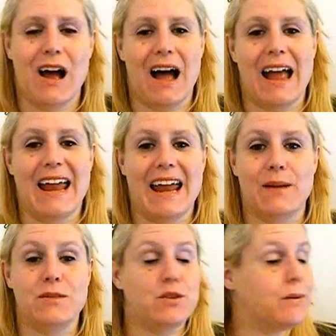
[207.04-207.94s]

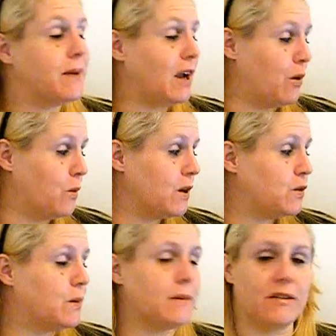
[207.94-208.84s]
am doing my homework,
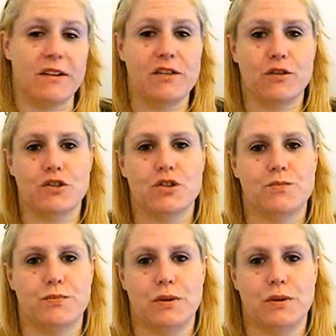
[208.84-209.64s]
doing my research,